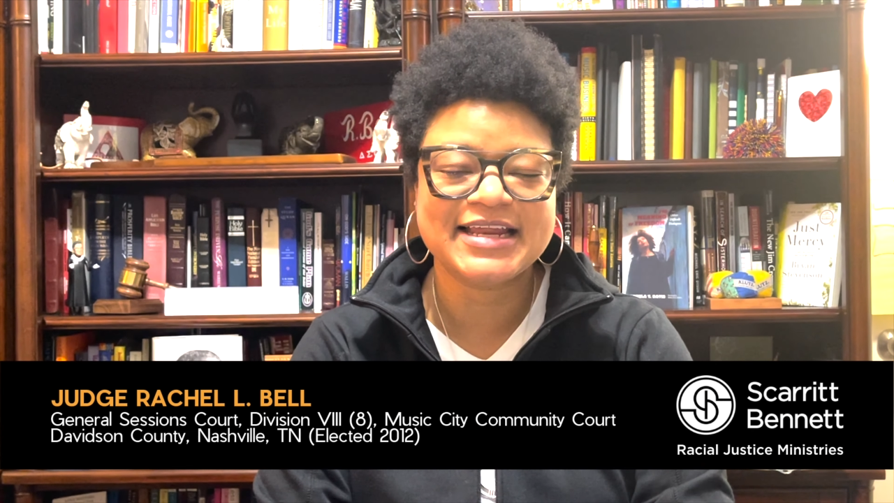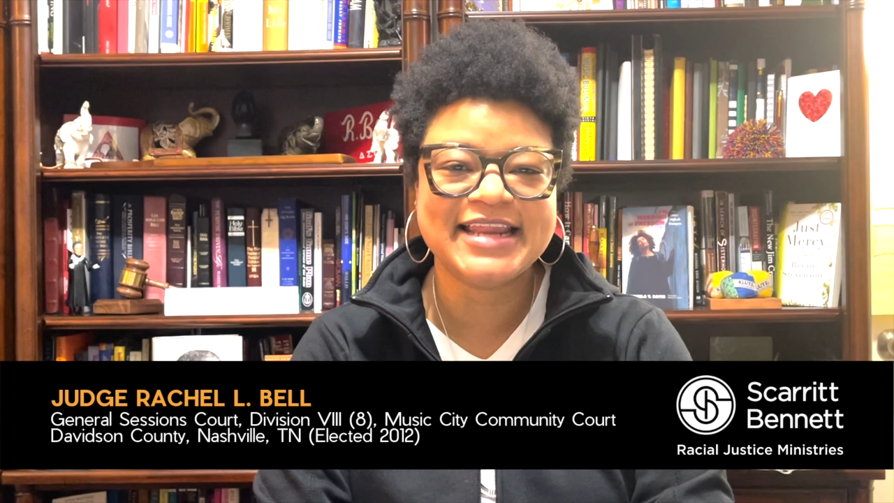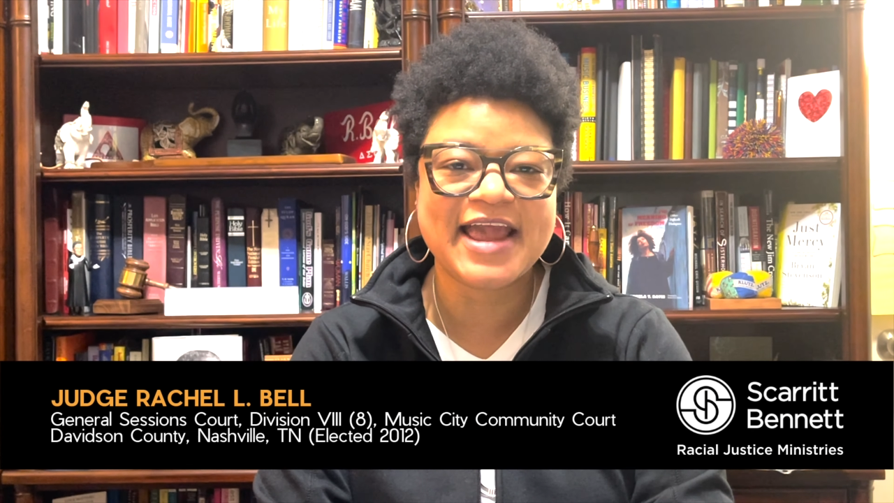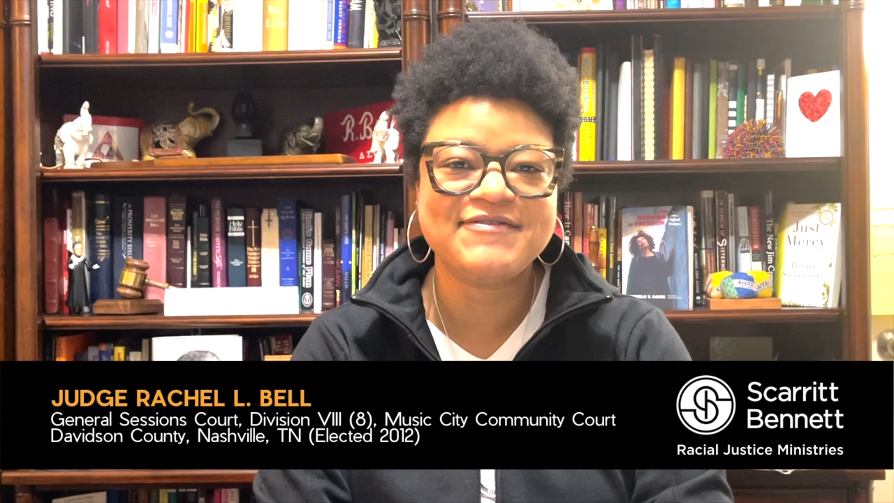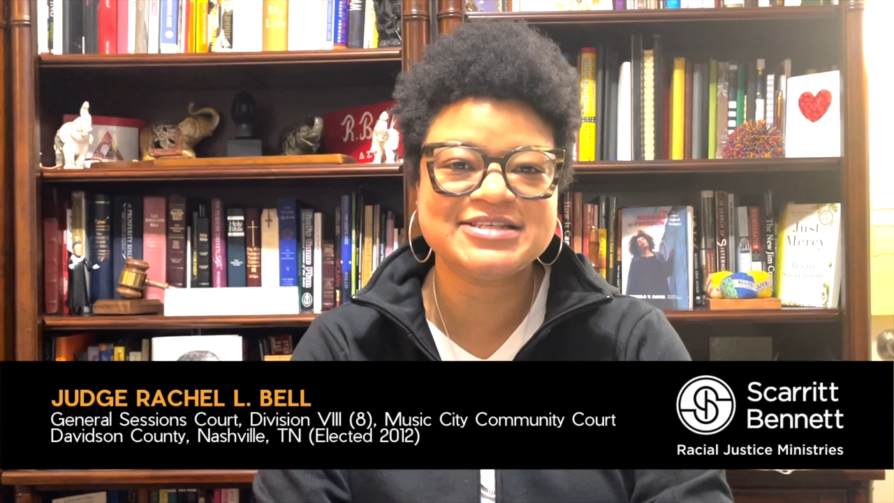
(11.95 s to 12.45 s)

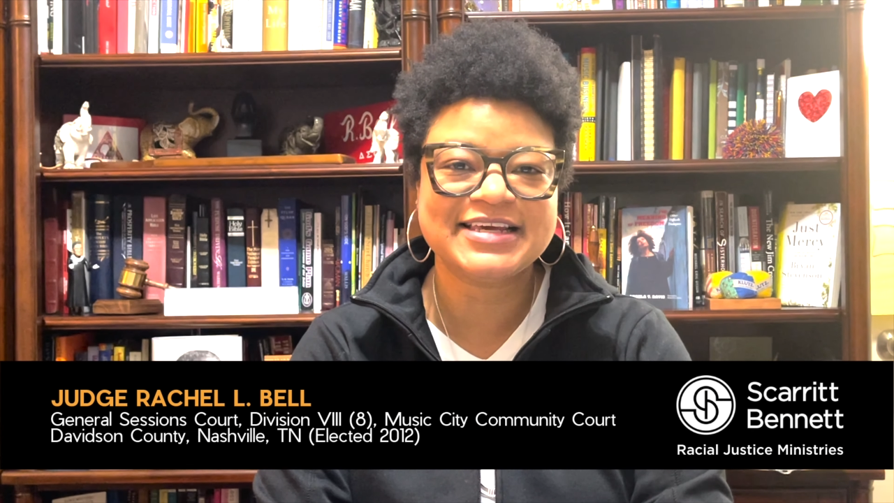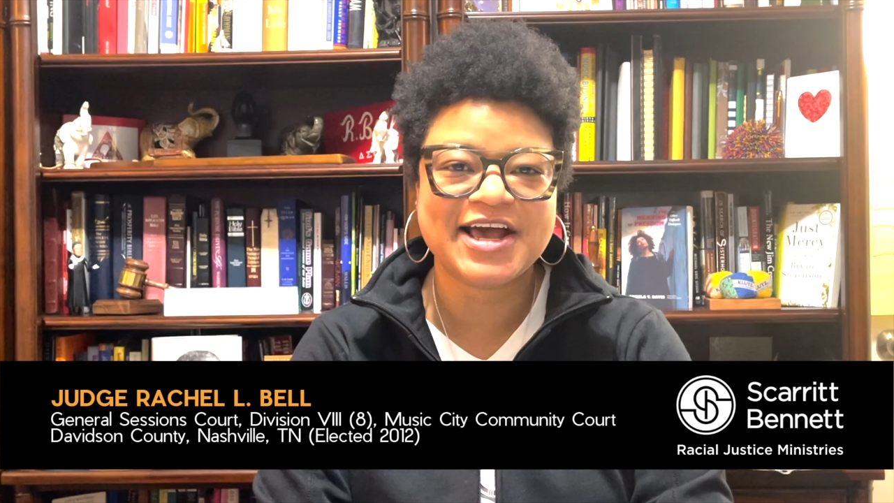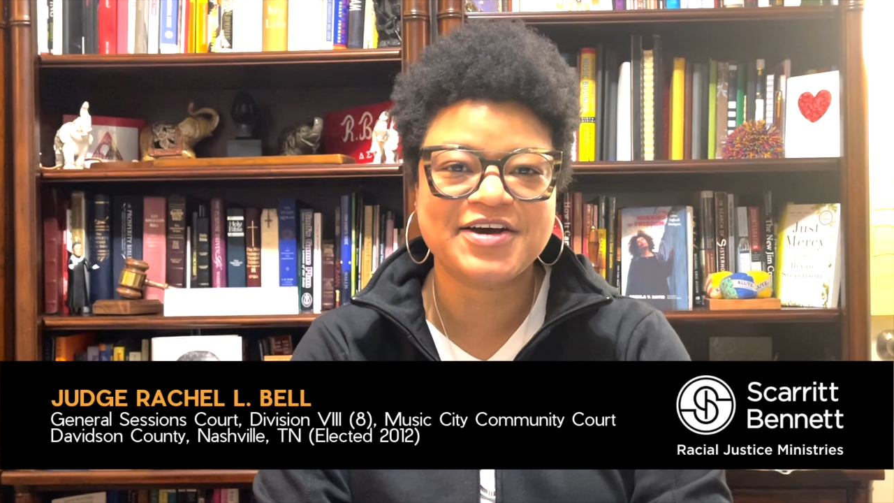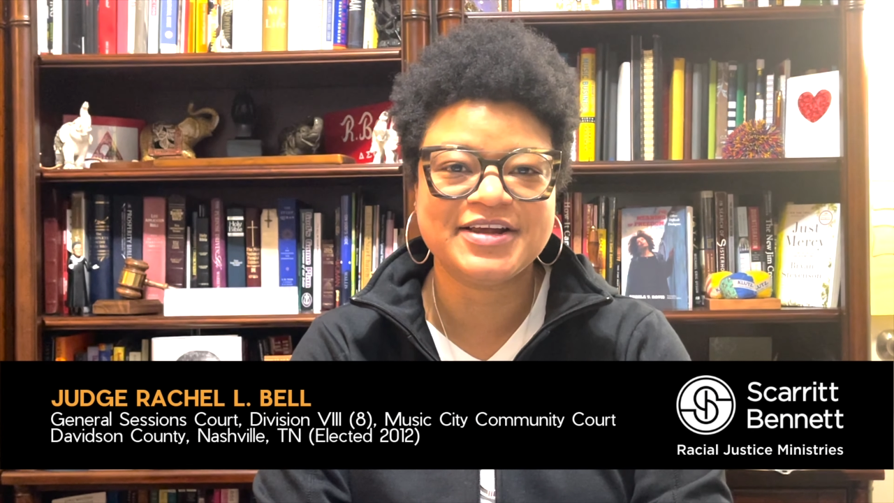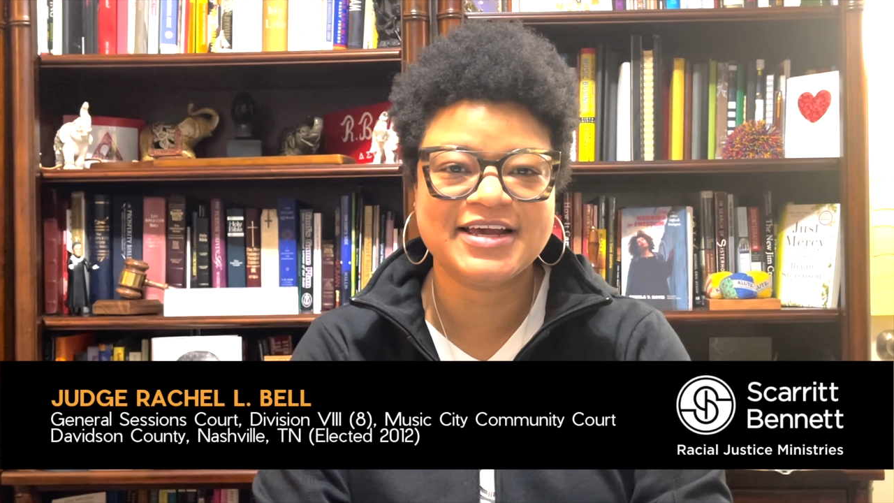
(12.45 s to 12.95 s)
Davidson
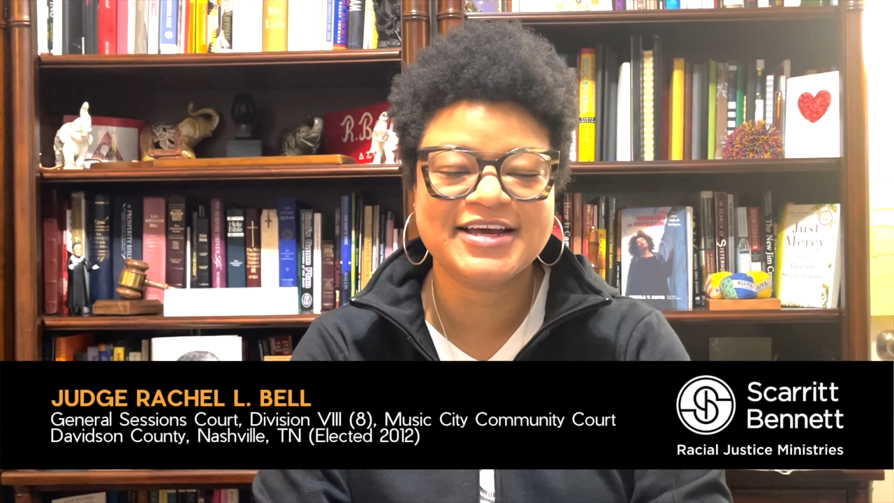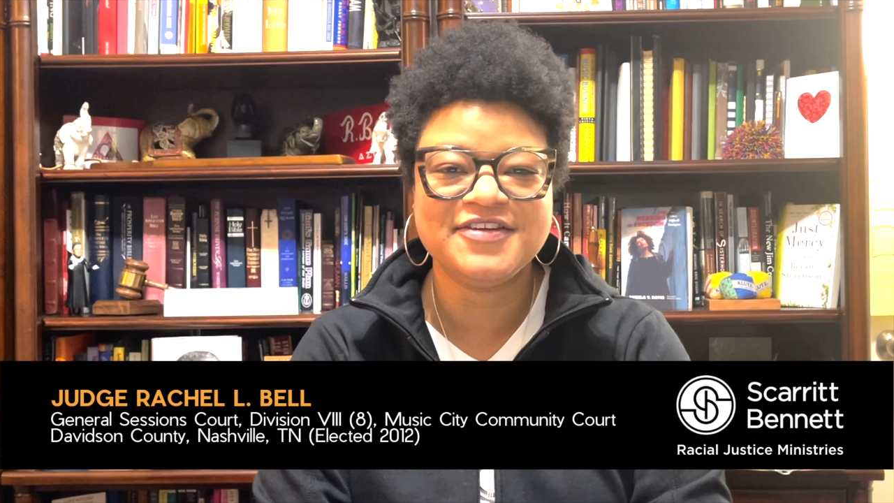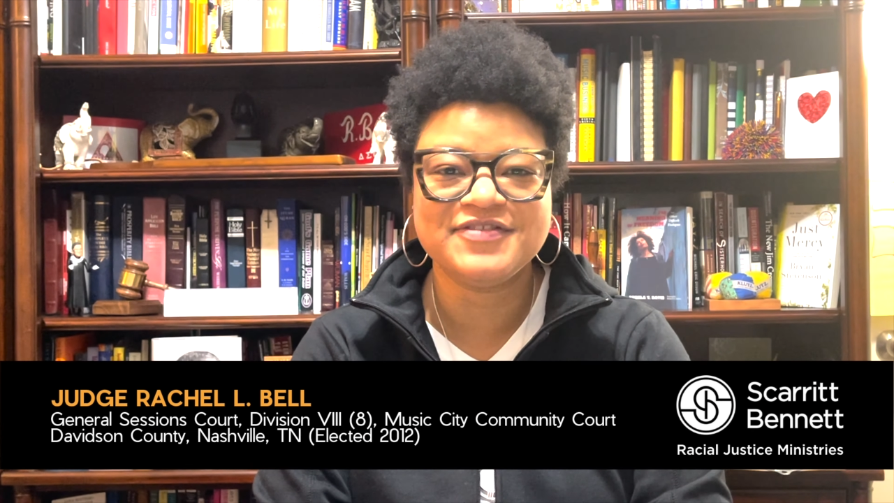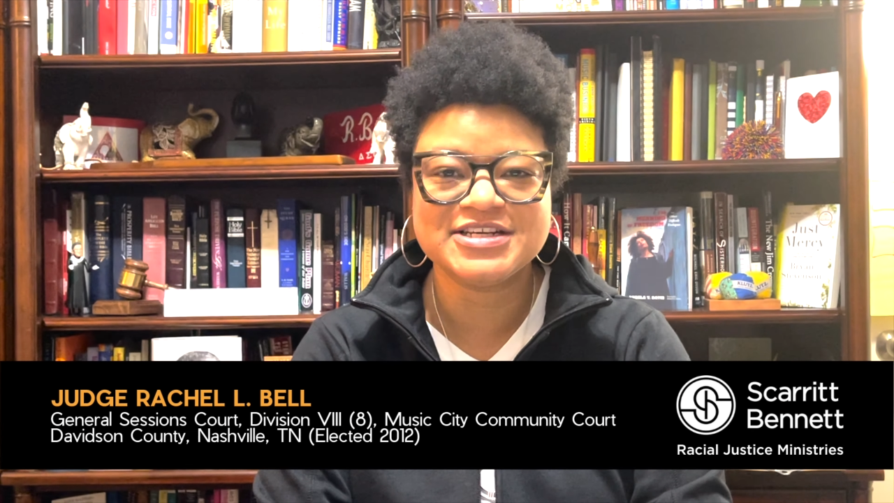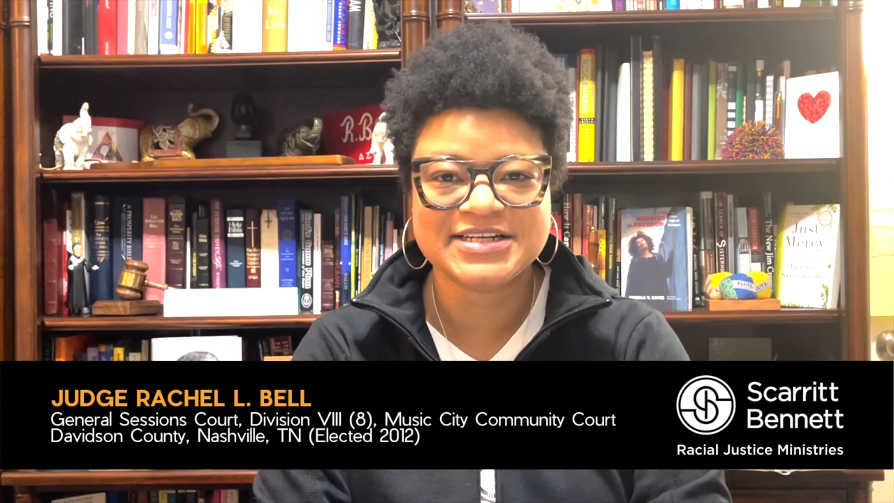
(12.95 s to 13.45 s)
County,
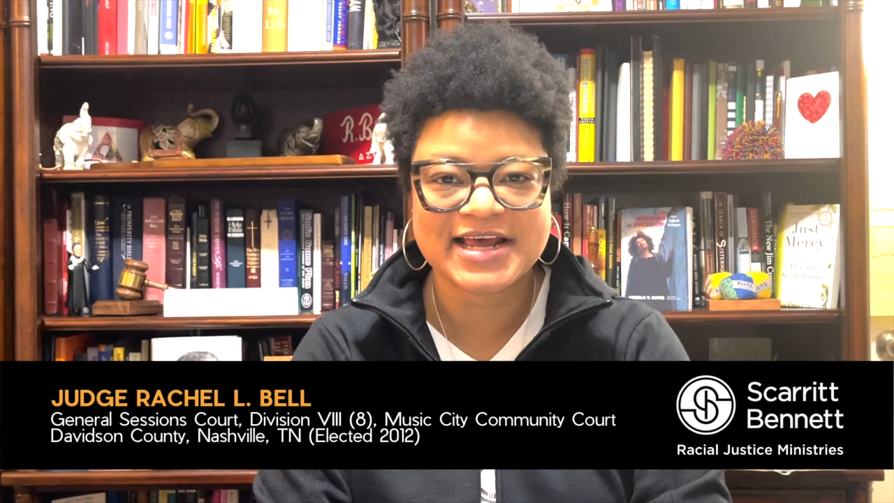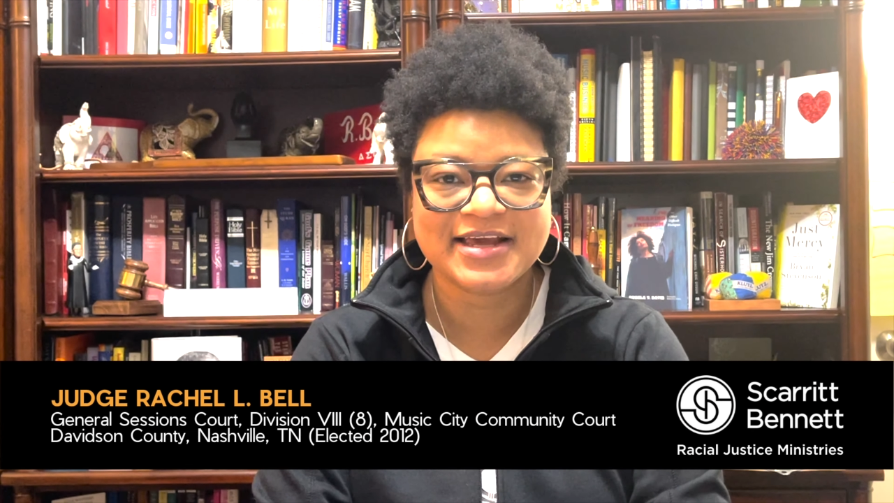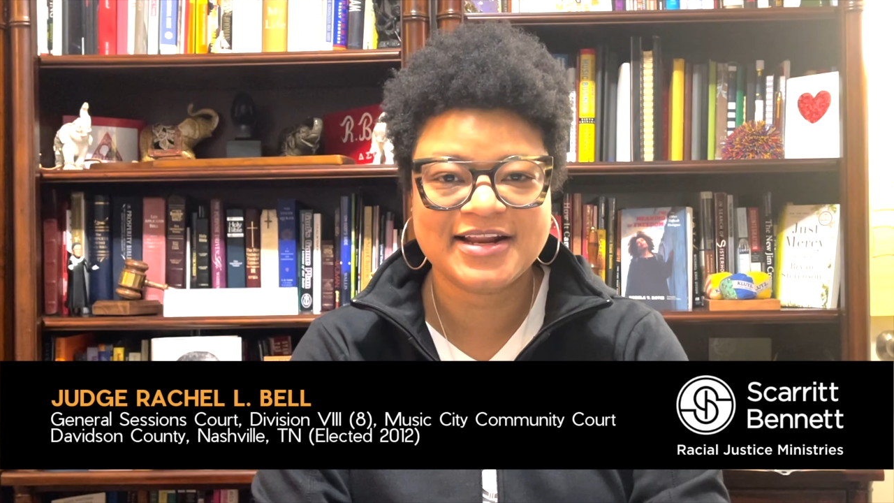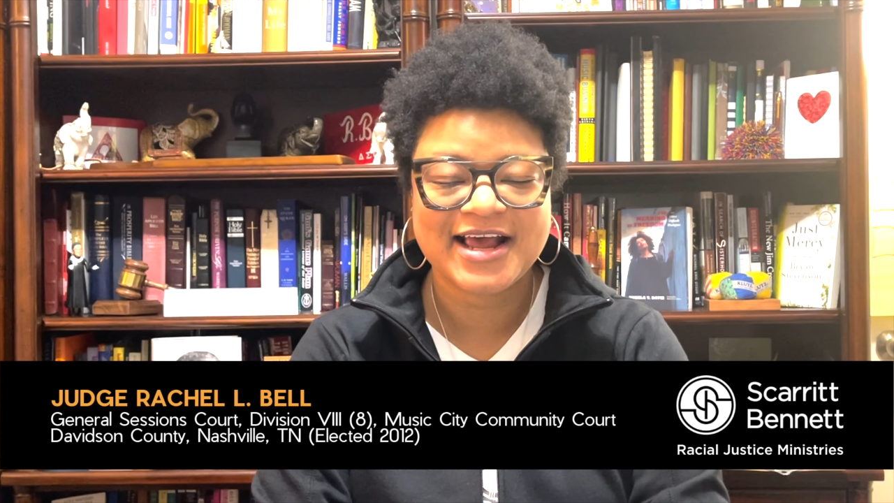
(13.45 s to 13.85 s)
Division 8.